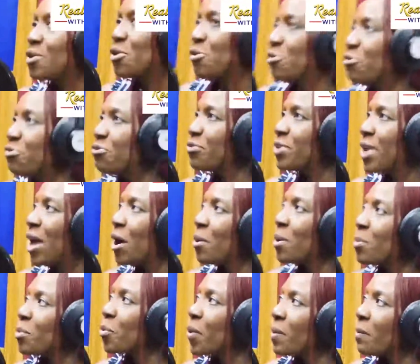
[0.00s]
enough, now
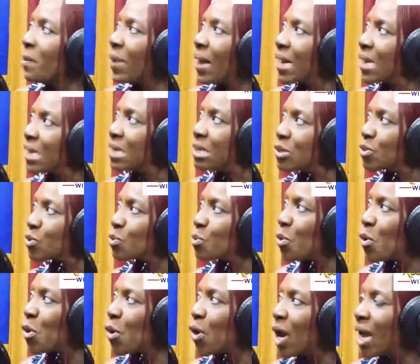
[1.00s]
I'm going back into
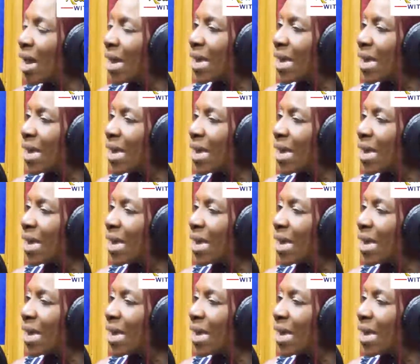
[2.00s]
more